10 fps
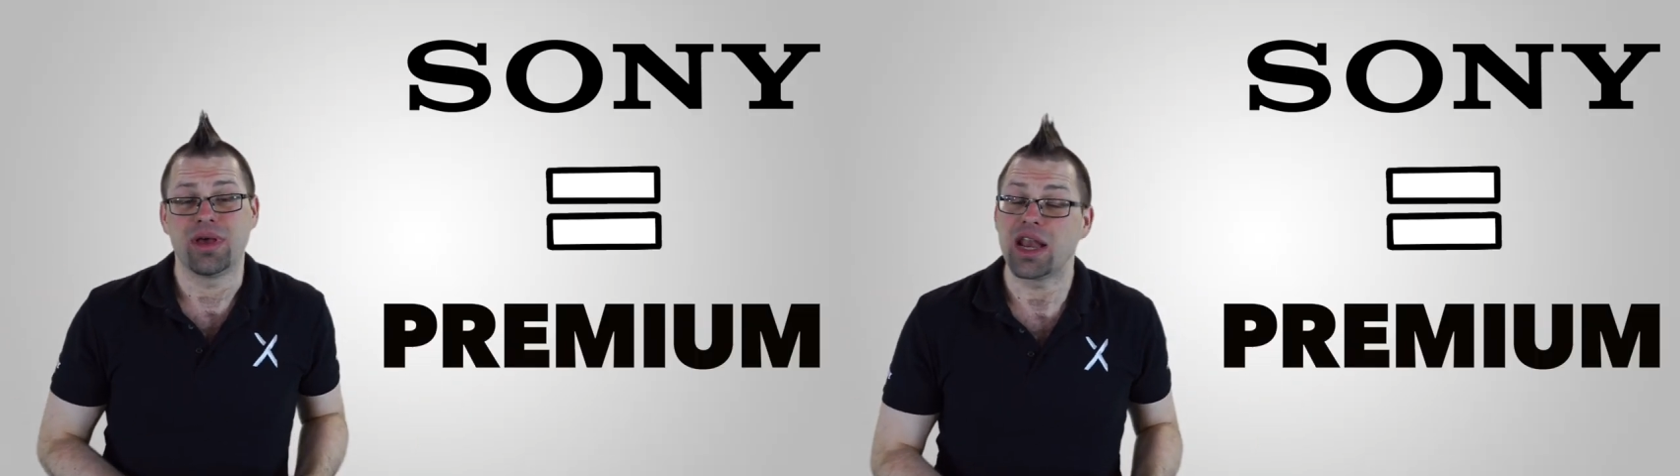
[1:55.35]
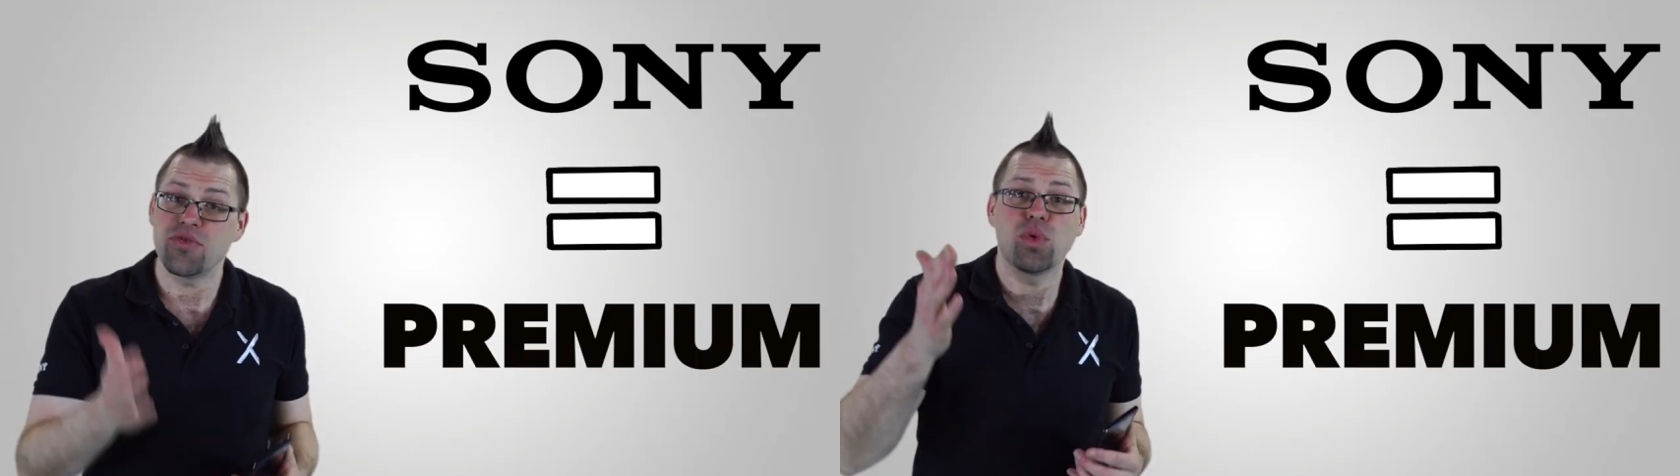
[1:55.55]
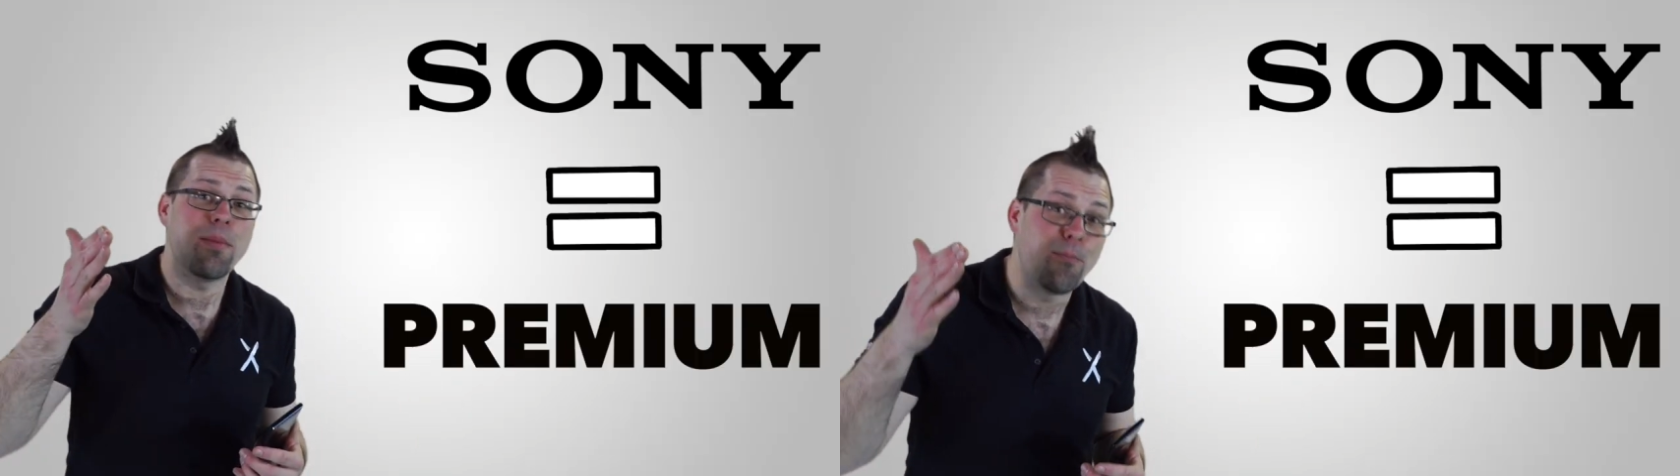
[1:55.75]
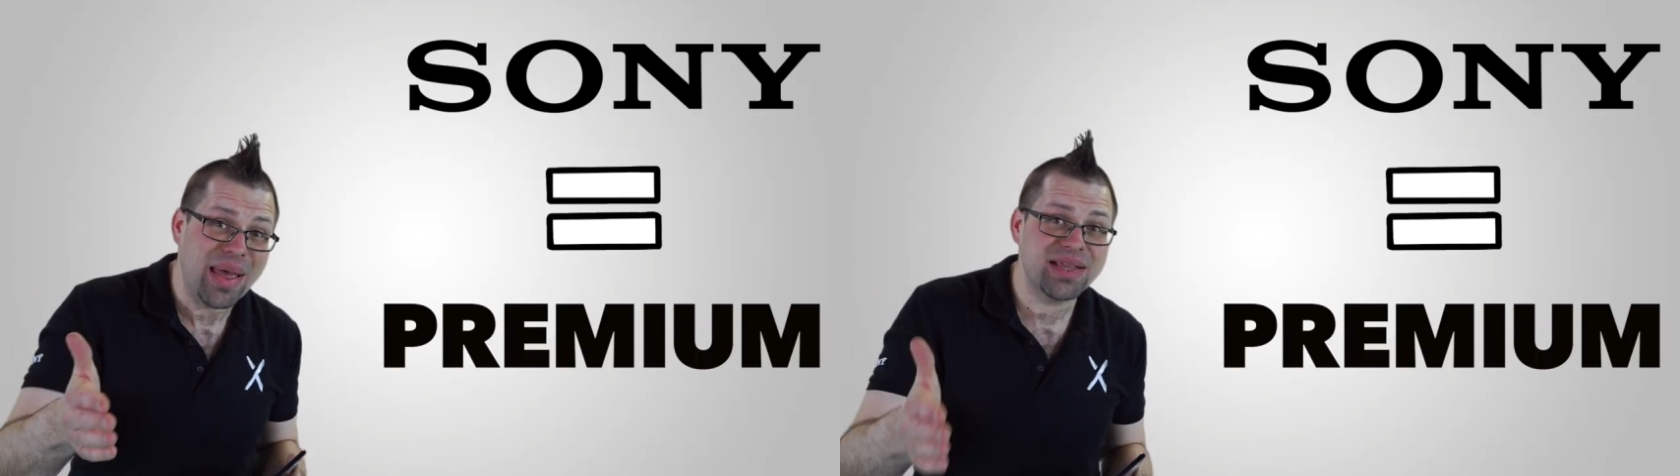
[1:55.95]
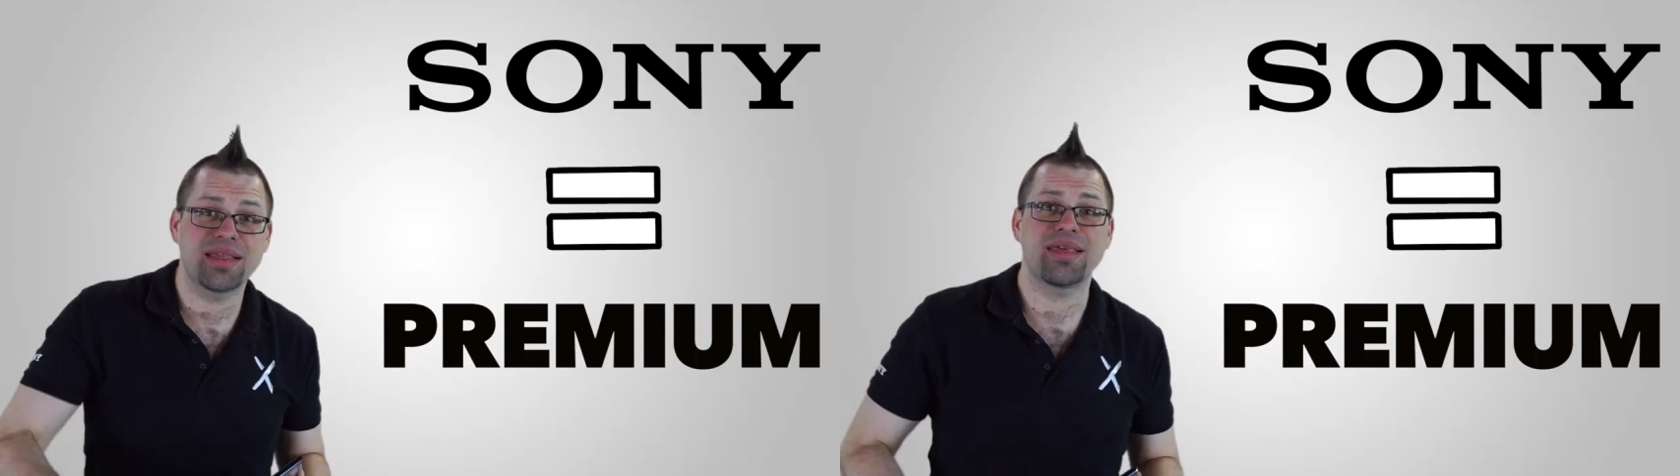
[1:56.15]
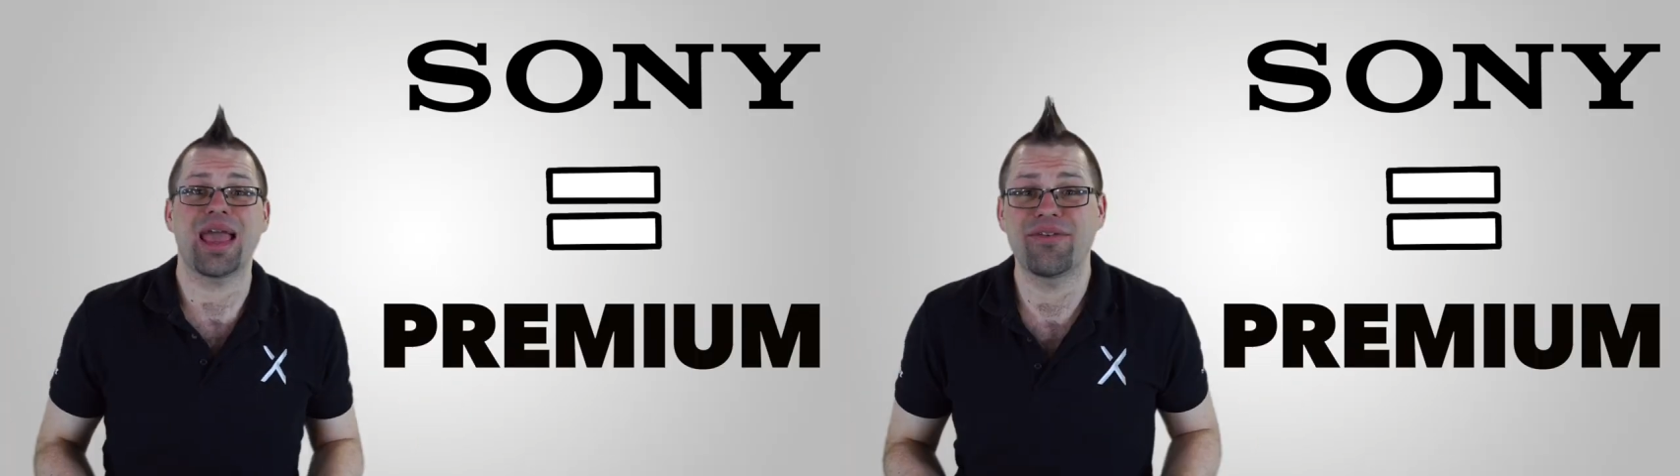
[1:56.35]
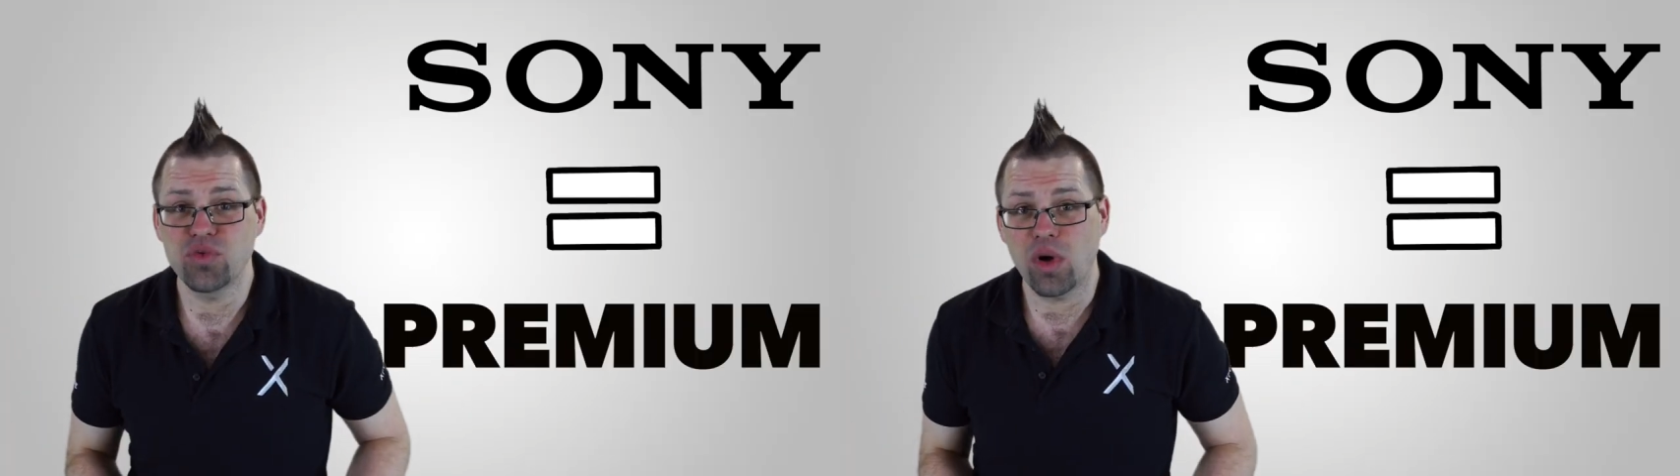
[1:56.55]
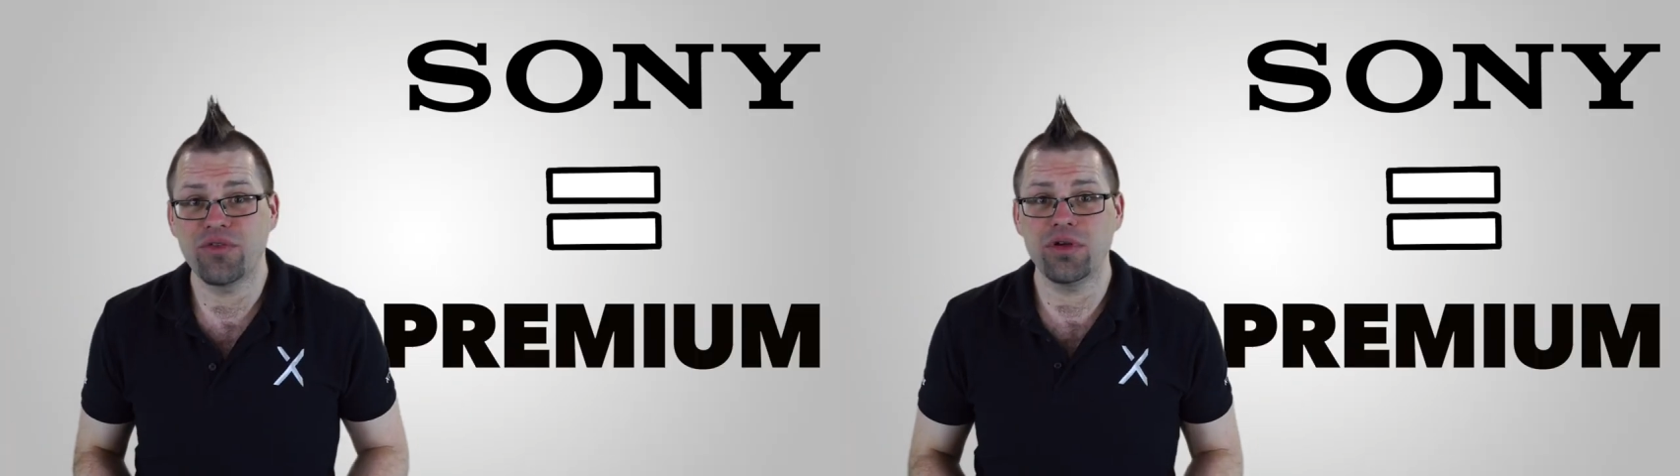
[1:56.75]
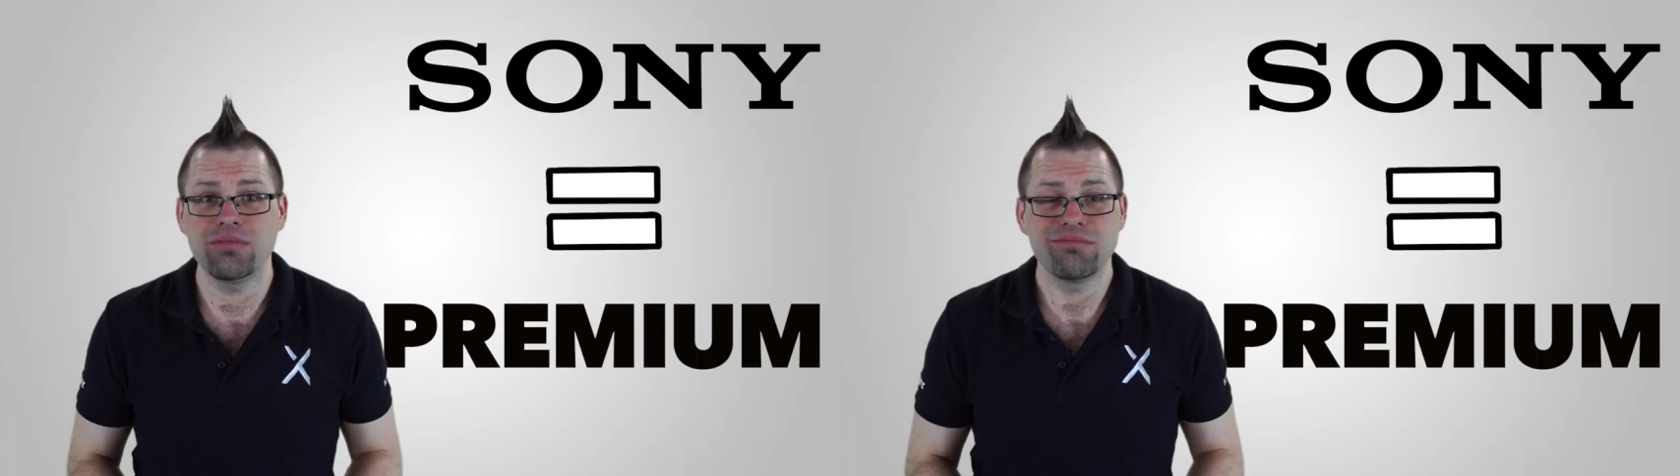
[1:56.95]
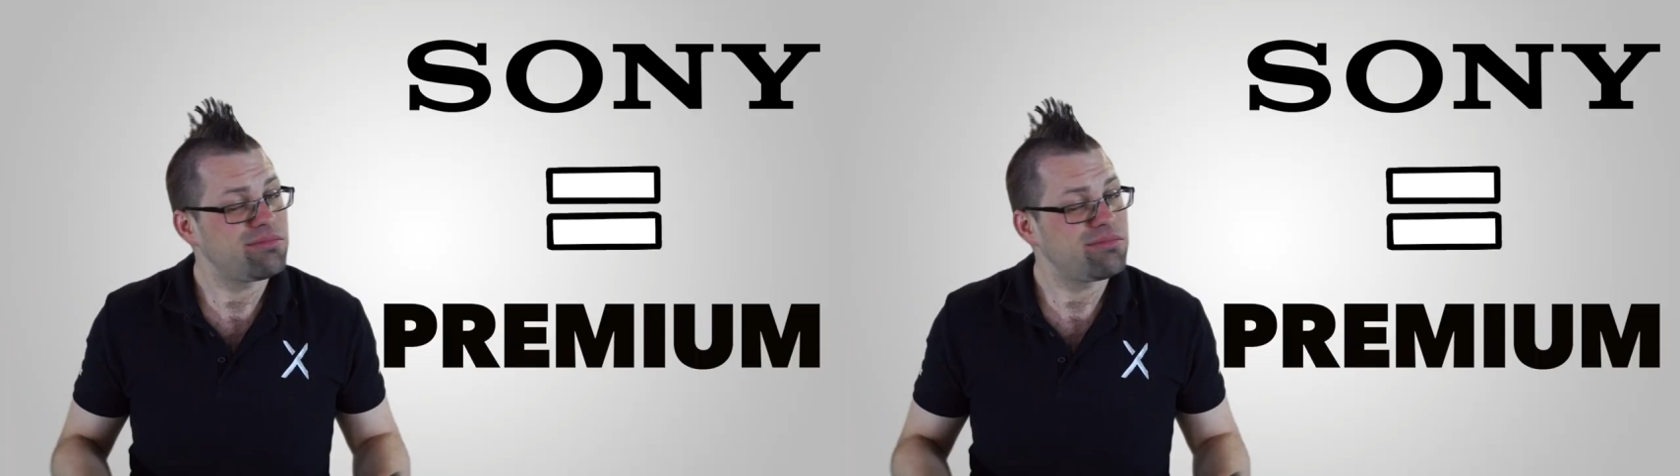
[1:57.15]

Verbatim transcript: And if you want the best that they have to offer,